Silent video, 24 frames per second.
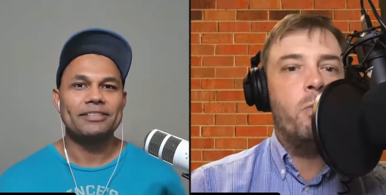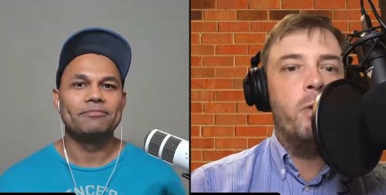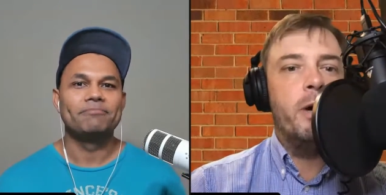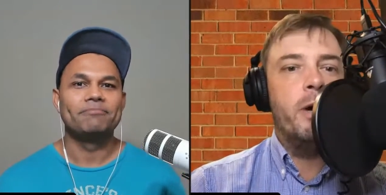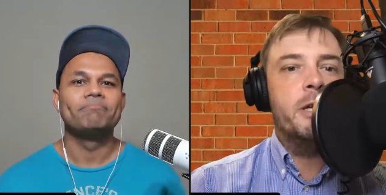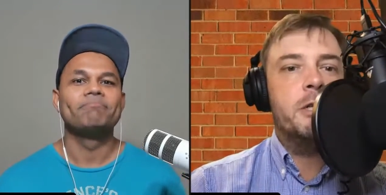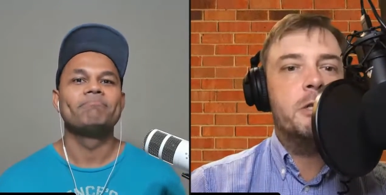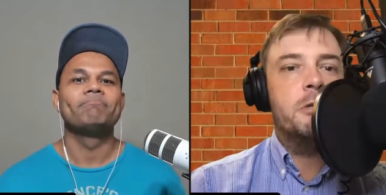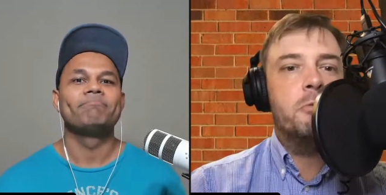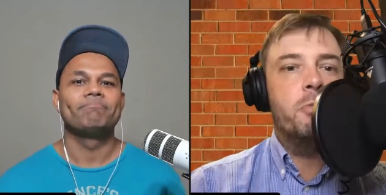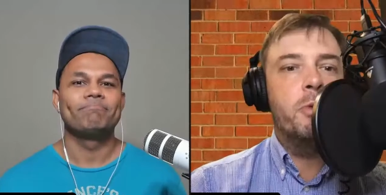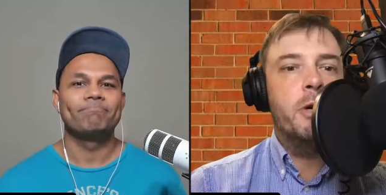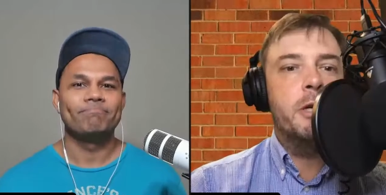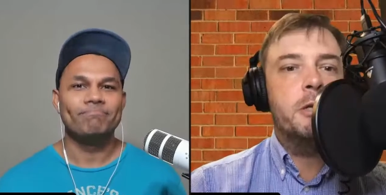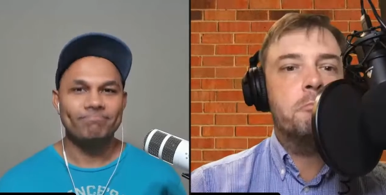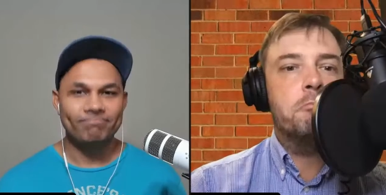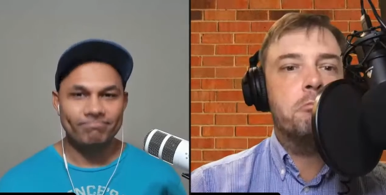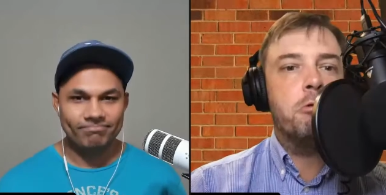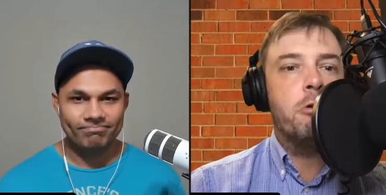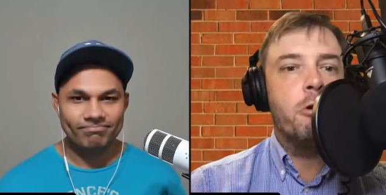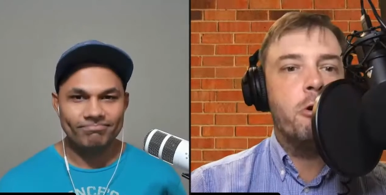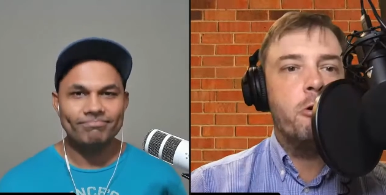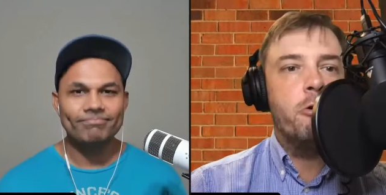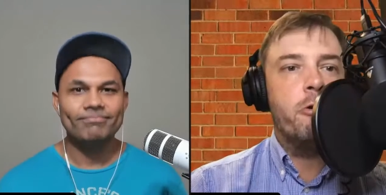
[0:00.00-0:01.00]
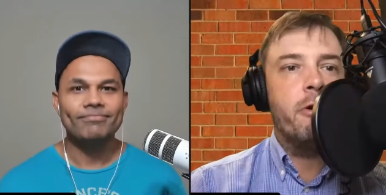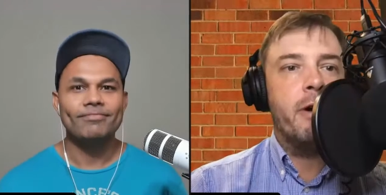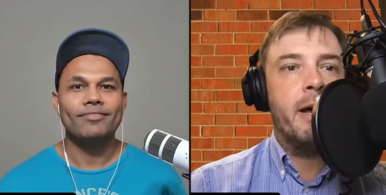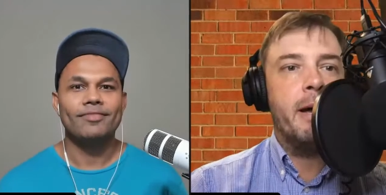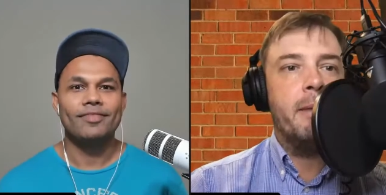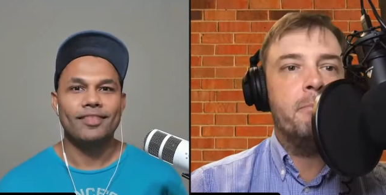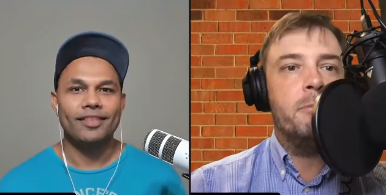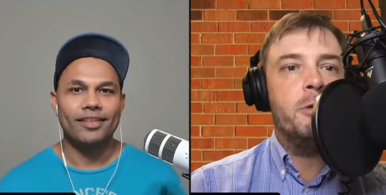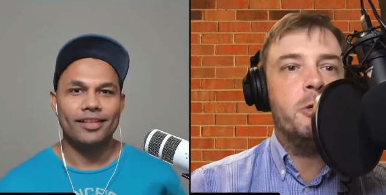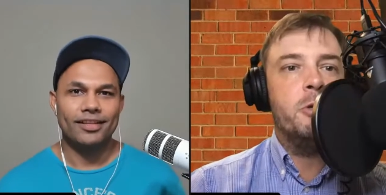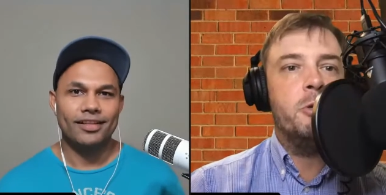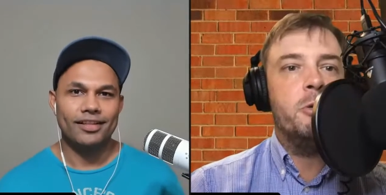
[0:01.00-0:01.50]
Speaker 1: Which which
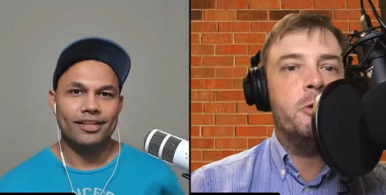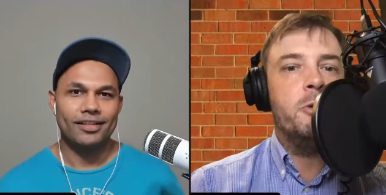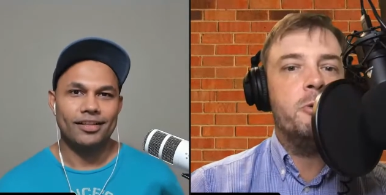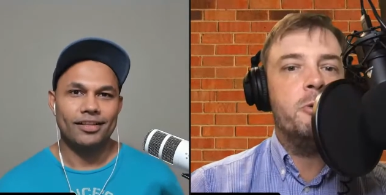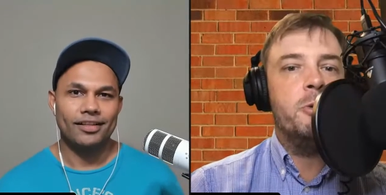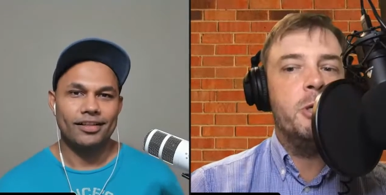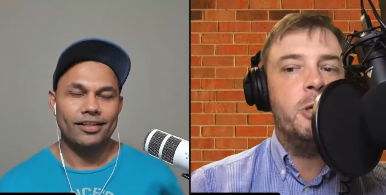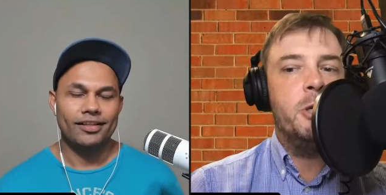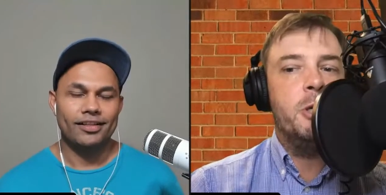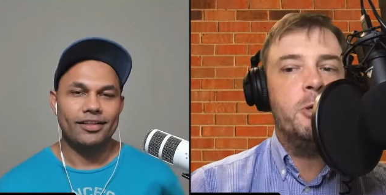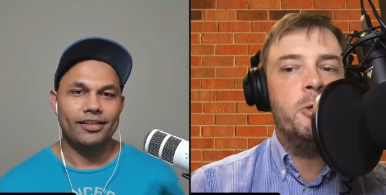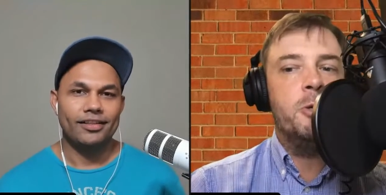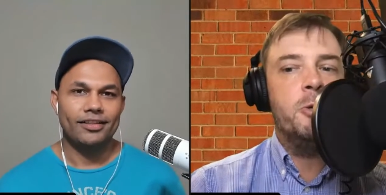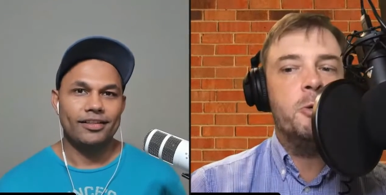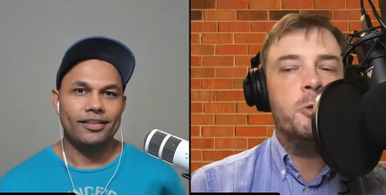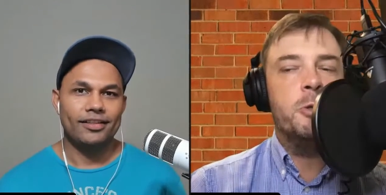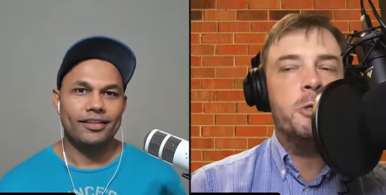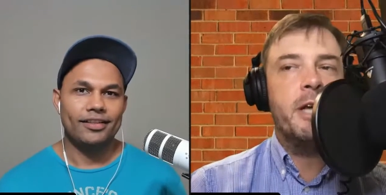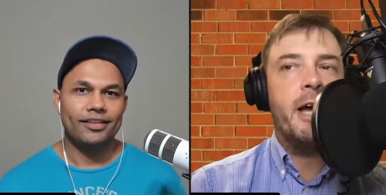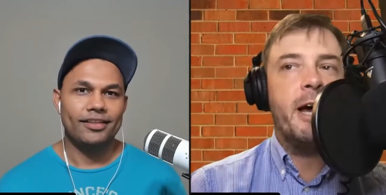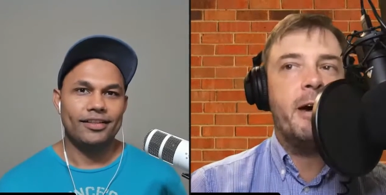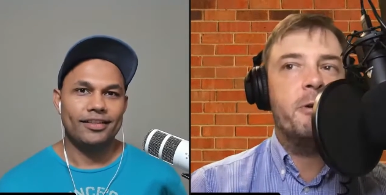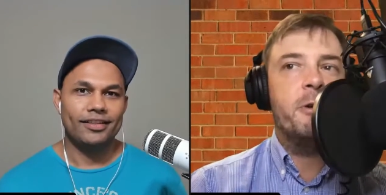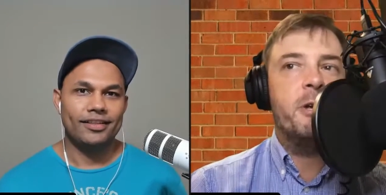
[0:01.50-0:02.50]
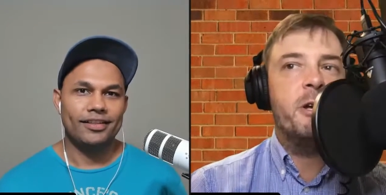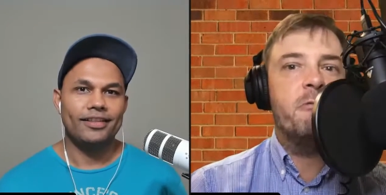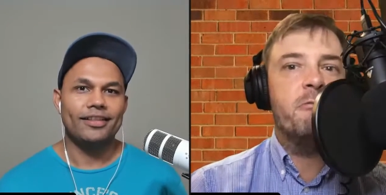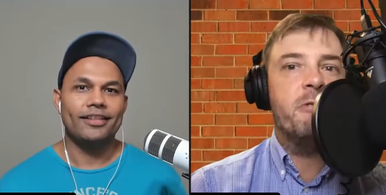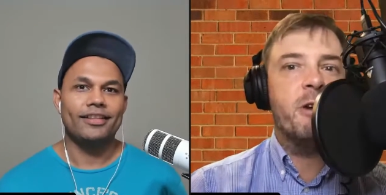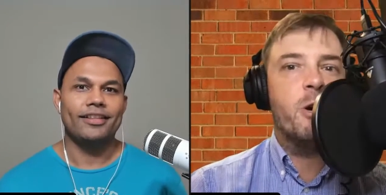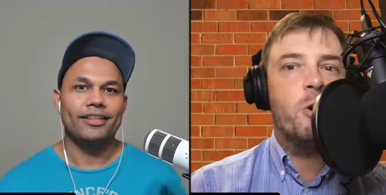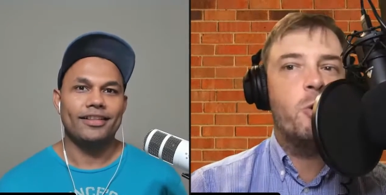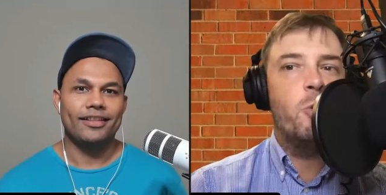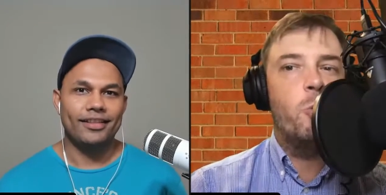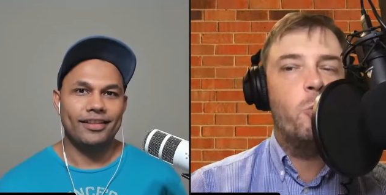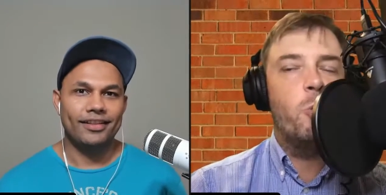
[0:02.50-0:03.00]
program do you use? How do you
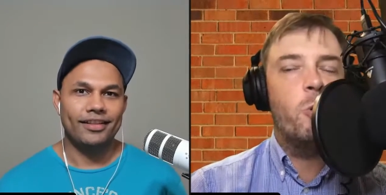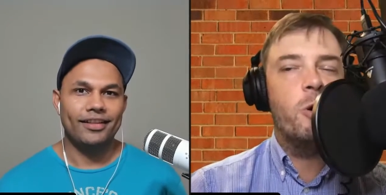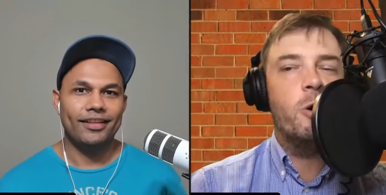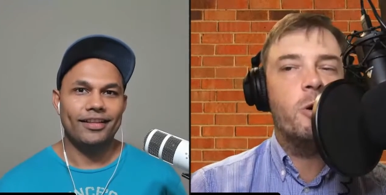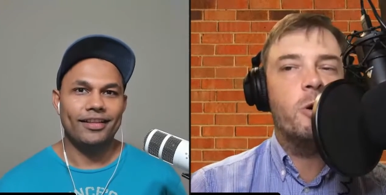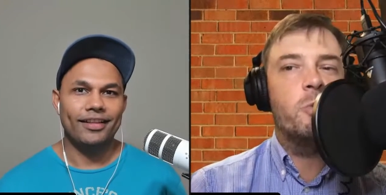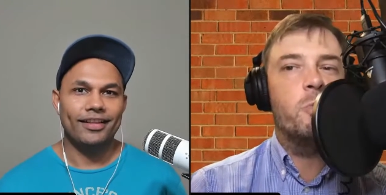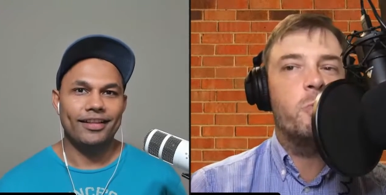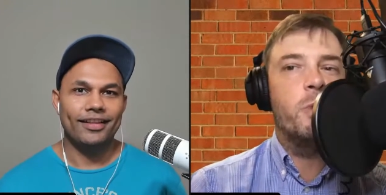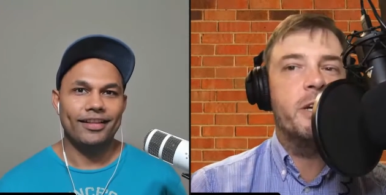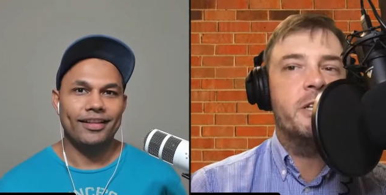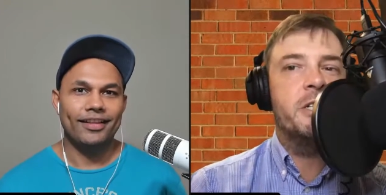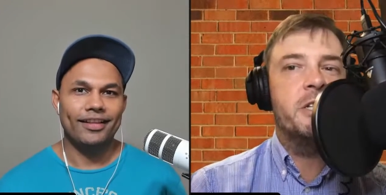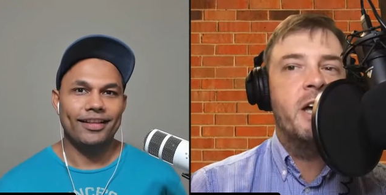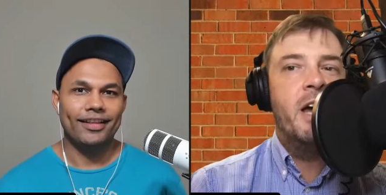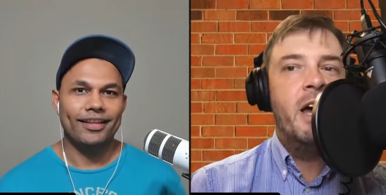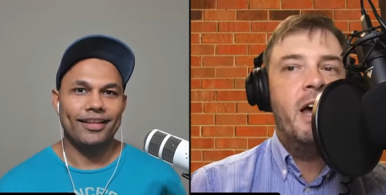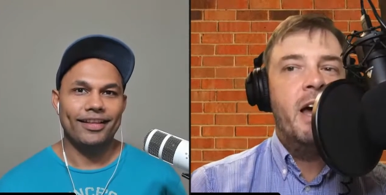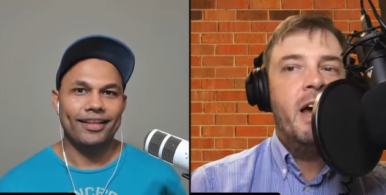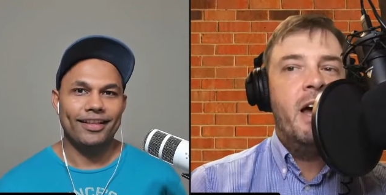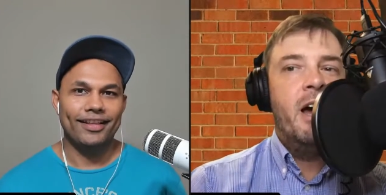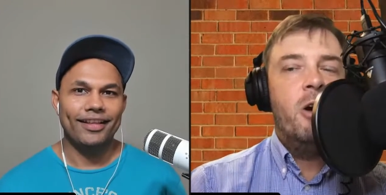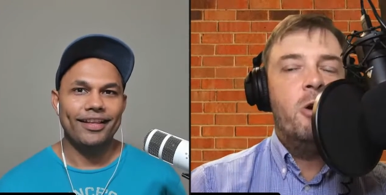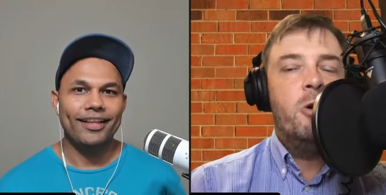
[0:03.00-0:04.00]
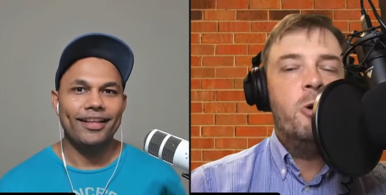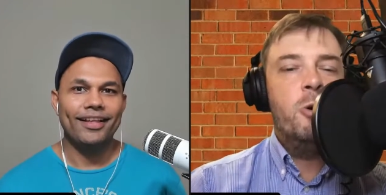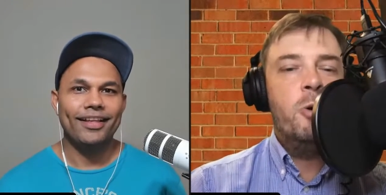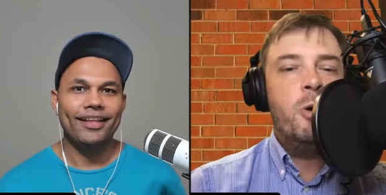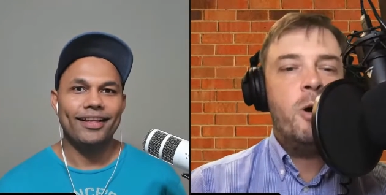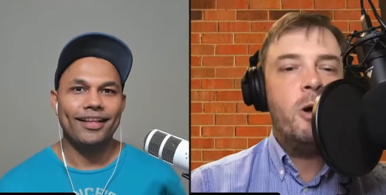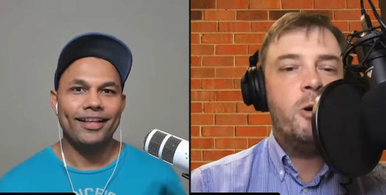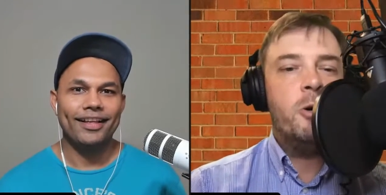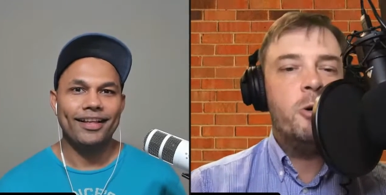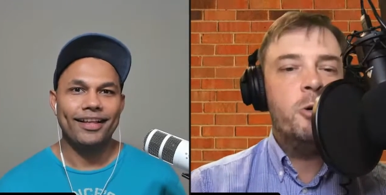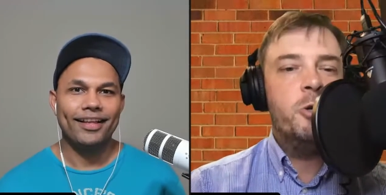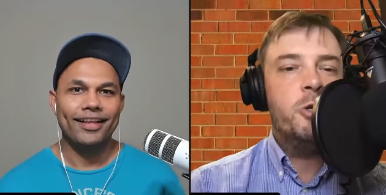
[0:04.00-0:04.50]
record? Which who
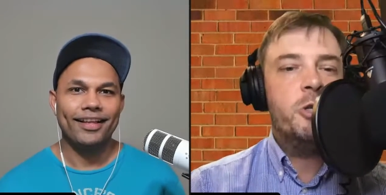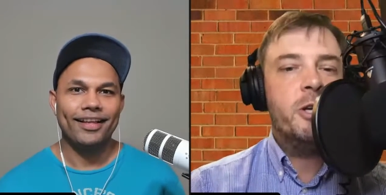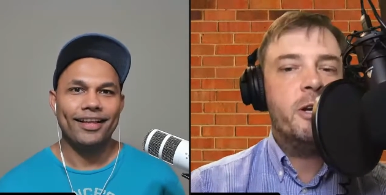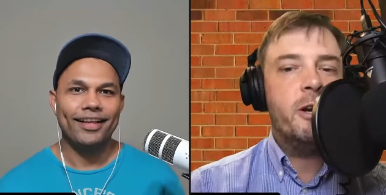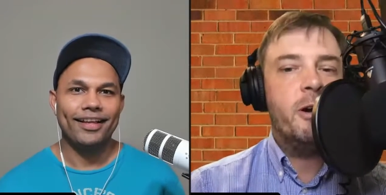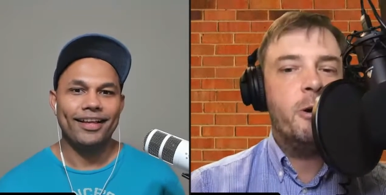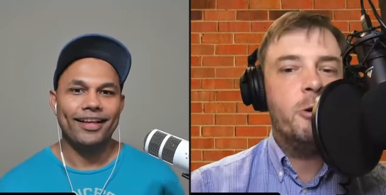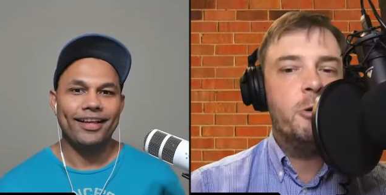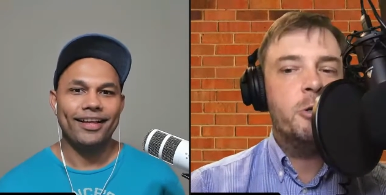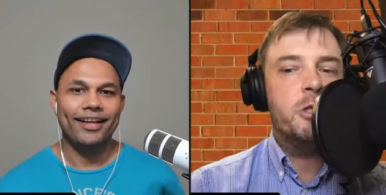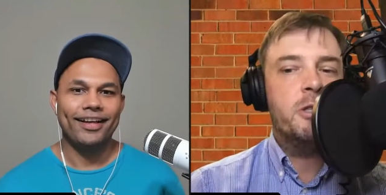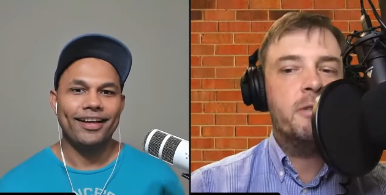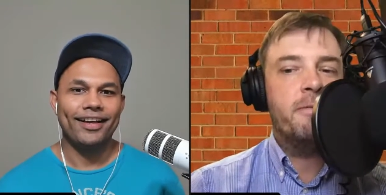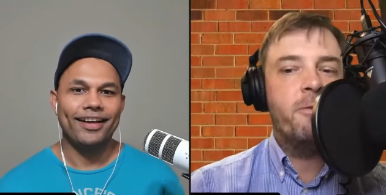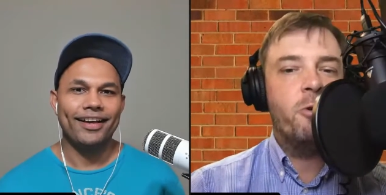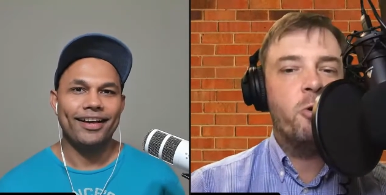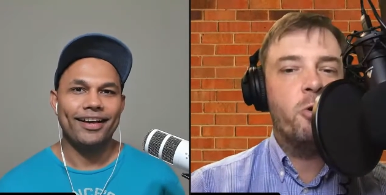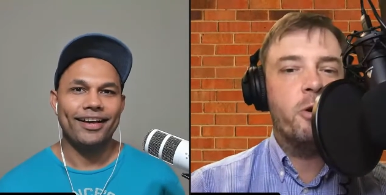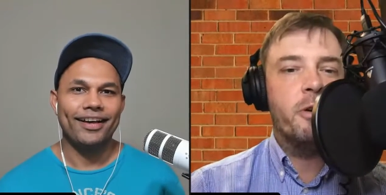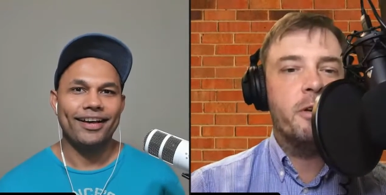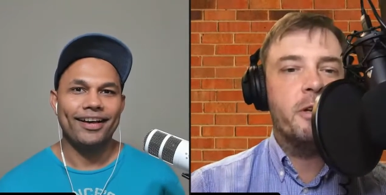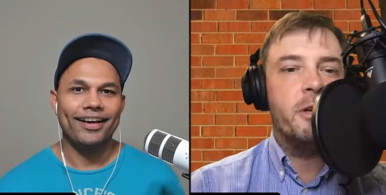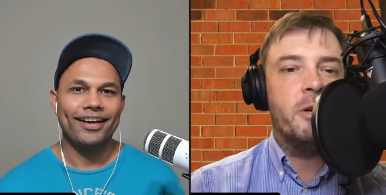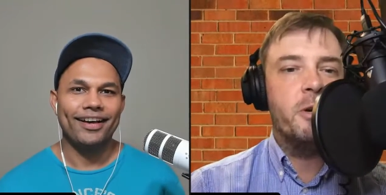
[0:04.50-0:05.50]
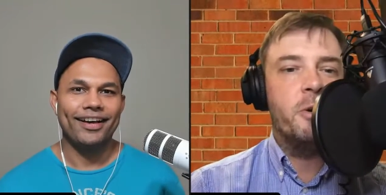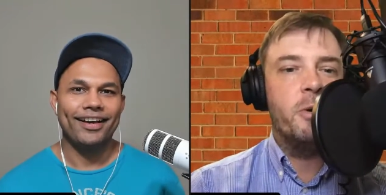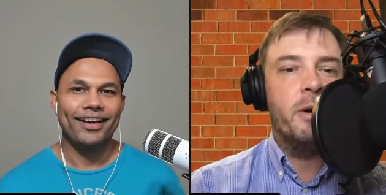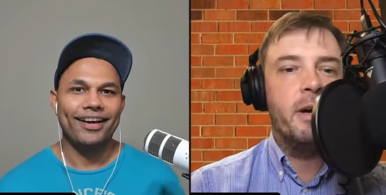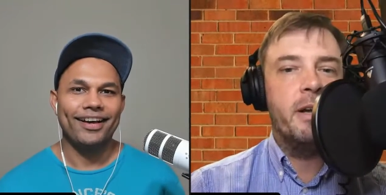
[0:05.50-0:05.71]
who should host for you?